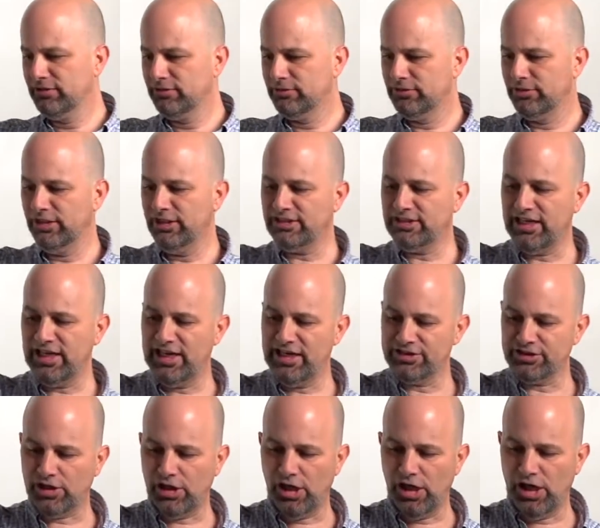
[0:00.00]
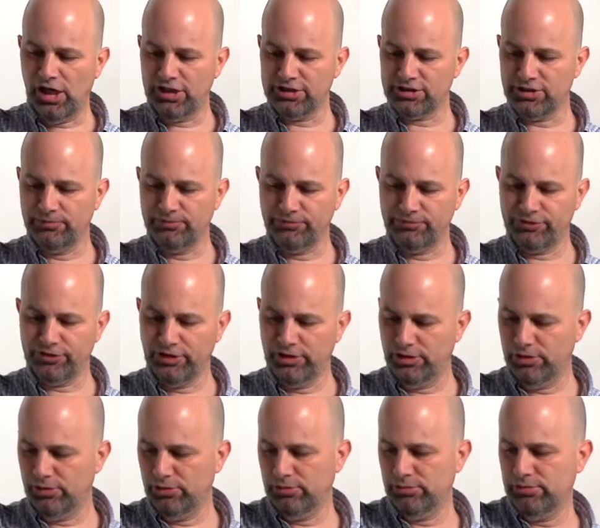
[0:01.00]
this has awesome
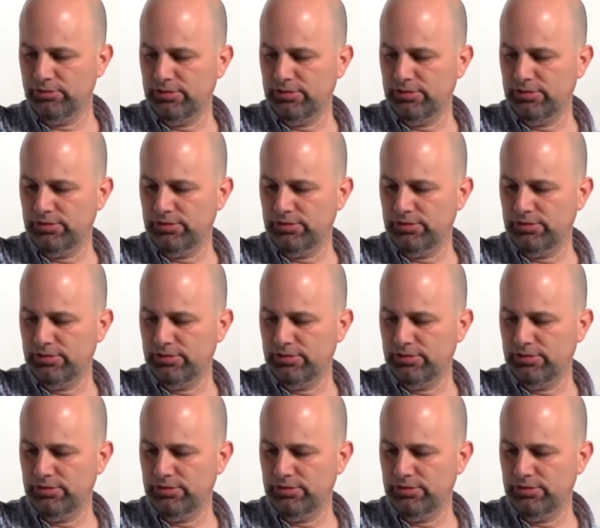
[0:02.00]
flow.